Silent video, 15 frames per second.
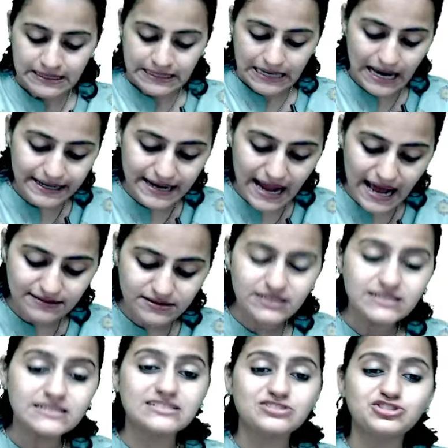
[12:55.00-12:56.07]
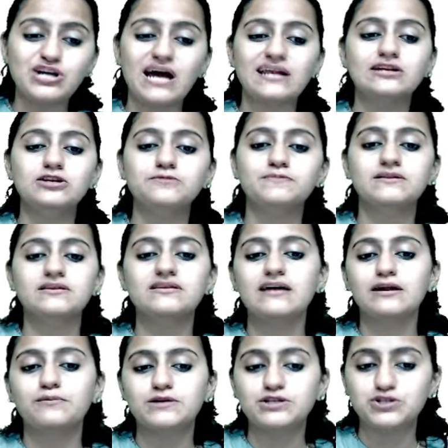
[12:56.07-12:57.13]
Another channelopathy that
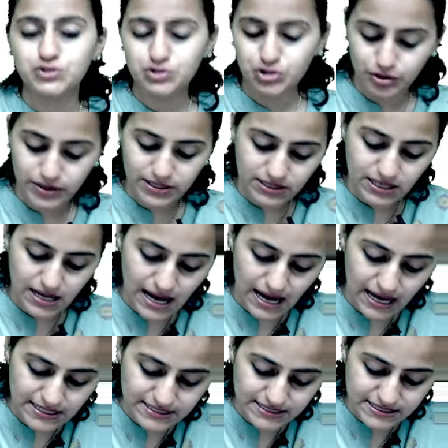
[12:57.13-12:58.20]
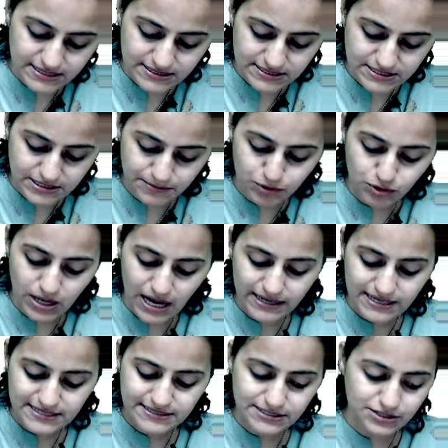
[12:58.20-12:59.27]
we should know in the heart is the
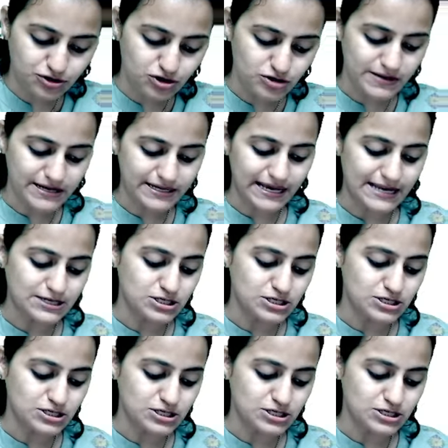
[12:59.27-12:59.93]
Brugada syndrome. And can you